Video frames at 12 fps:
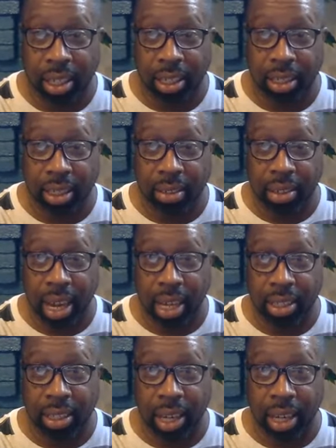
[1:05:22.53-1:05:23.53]
See you
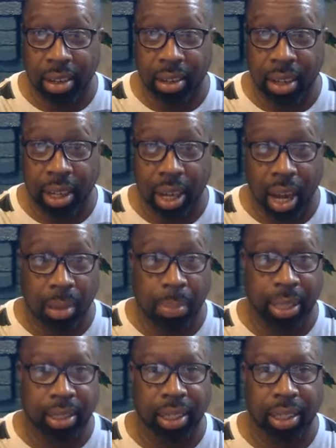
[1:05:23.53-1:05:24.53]
guys later. Holla,
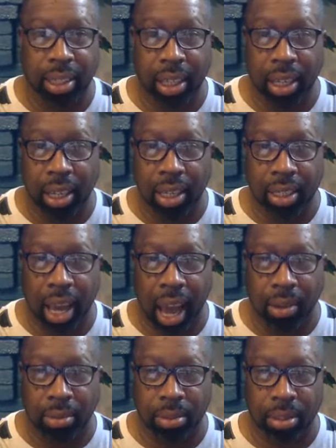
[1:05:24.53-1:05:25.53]
Pastor G is
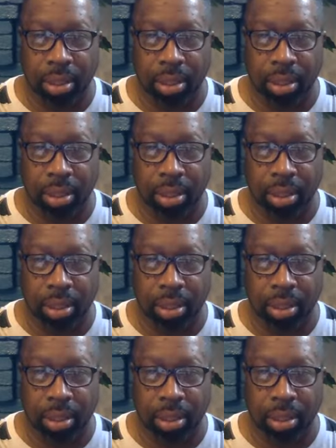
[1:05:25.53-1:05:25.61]
out.